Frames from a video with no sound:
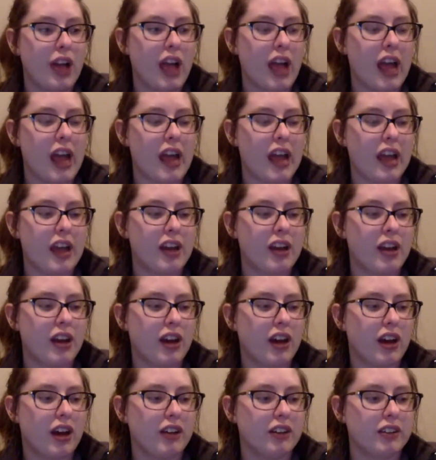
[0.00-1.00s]
and
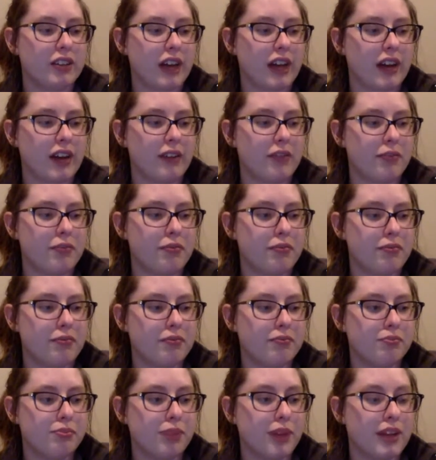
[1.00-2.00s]
a lot of
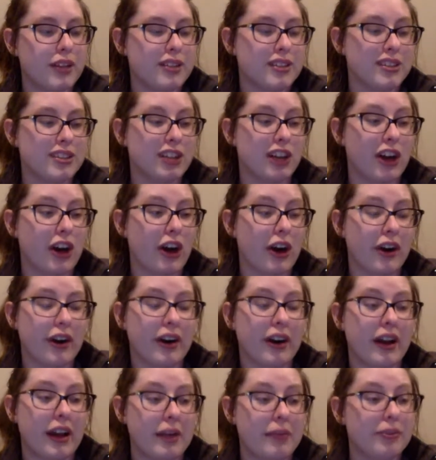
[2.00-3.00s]
places that aren't
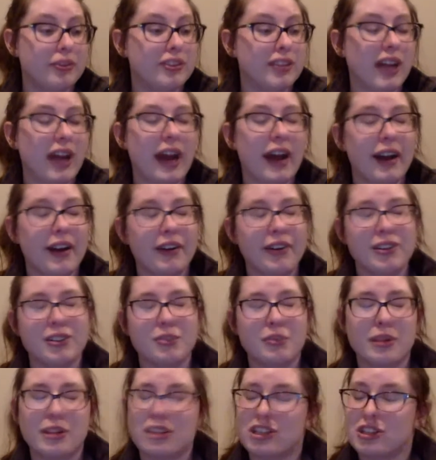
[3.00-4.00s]
able to hire as
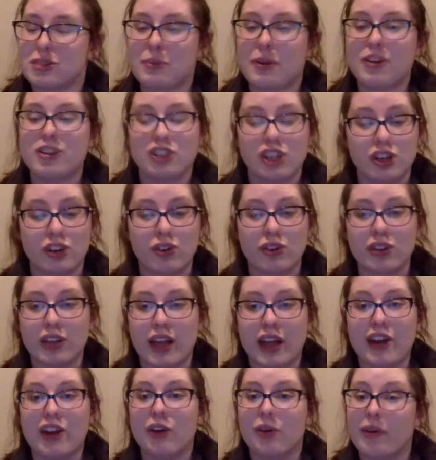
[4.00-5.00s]
much, especially in
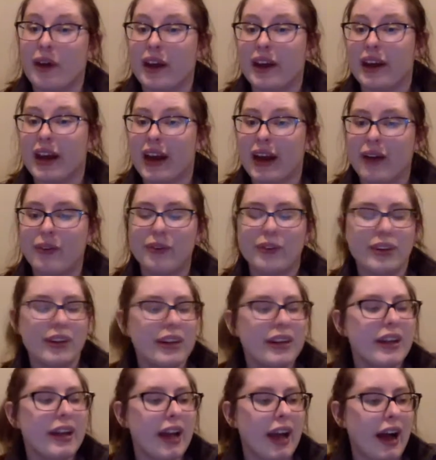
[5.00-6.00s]
Orlando right now.
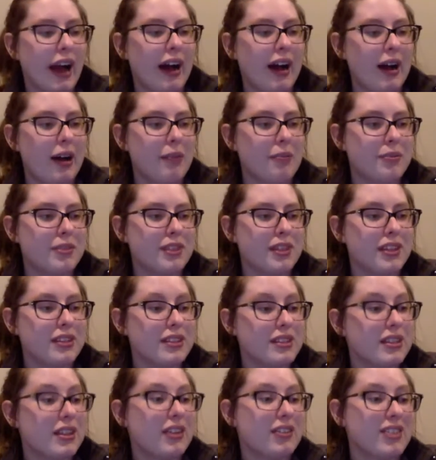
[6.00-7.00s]
So this
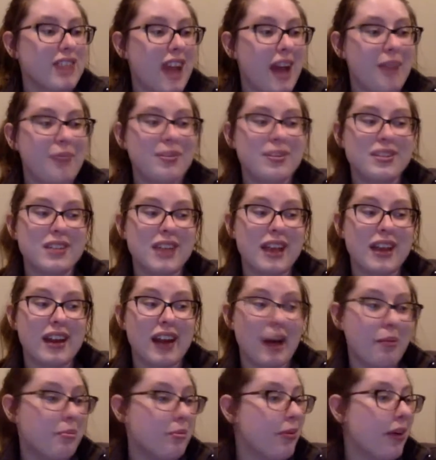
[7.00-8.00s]
is our time to stand
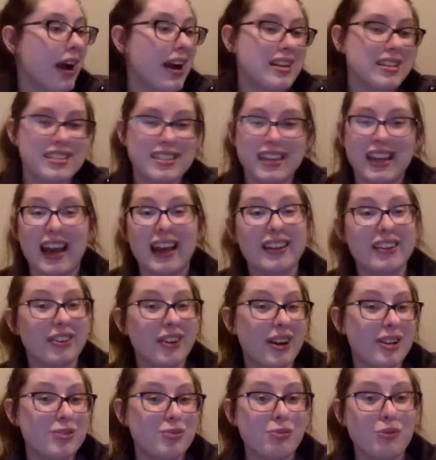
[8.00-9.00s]
up, rise together
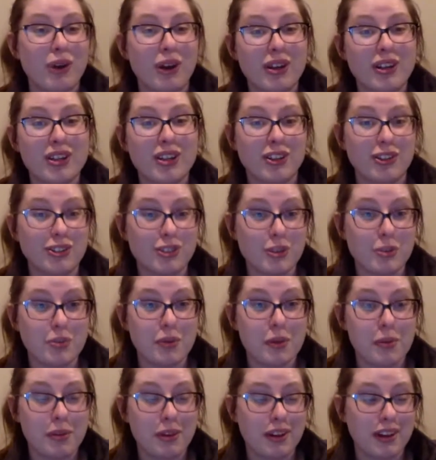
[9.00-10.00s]
as one YouTube
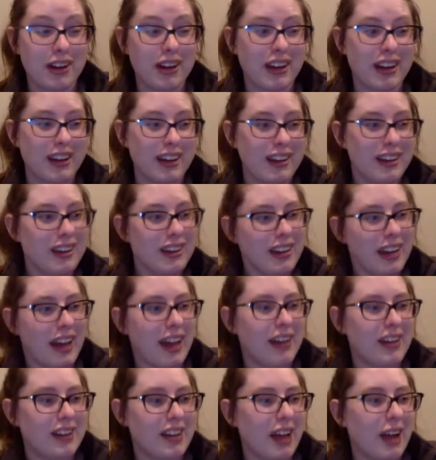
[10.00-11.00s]
community,
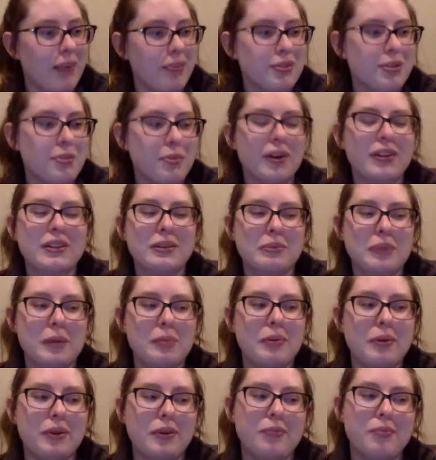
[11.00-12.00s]
and to help support the
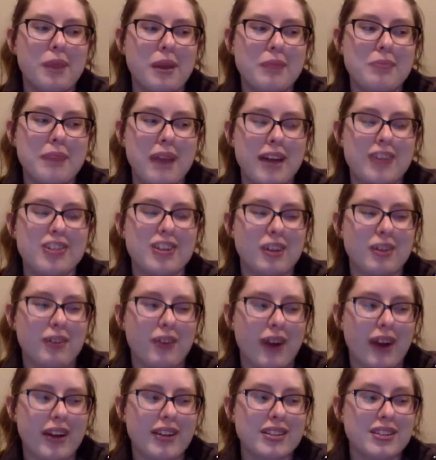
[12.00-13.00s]
people who've made magic
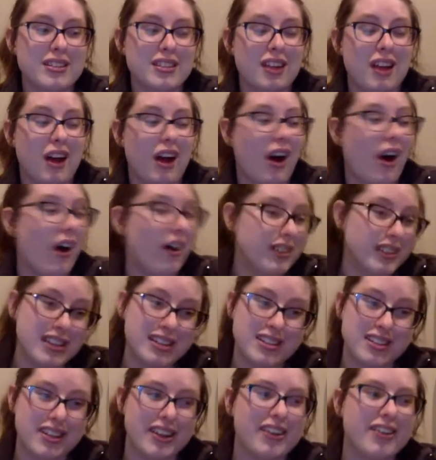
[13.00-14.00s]
for us all
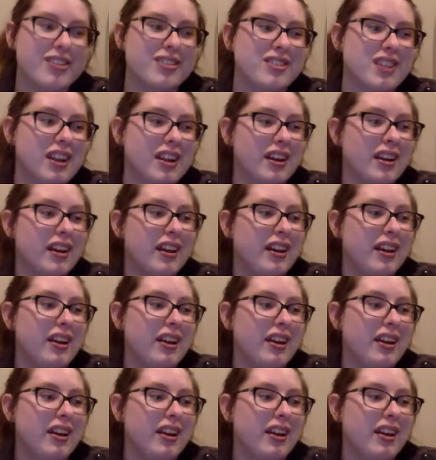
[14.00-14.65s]
these years. And